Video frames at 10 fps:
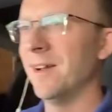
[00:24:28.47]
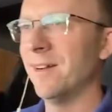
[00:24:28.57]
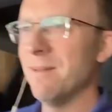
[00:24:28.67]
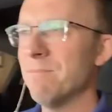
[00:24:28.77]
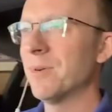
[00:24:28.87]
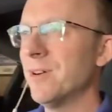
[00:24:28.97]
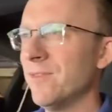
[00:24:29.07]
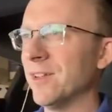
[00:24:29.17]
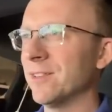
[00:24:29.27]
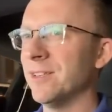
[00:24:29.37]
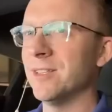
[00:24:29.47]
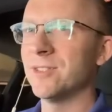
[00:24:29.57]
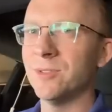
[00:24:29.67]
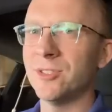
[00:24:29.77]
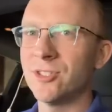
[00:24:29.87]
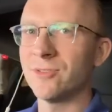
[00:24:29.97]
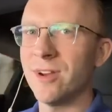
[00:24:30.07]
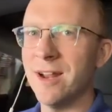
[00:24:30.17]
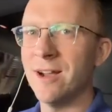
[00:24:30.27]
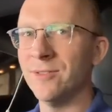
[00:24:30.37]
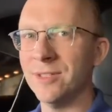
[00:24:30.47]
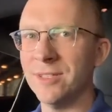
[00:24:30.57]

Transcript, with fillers: All right, perfect. Look at this going straight out.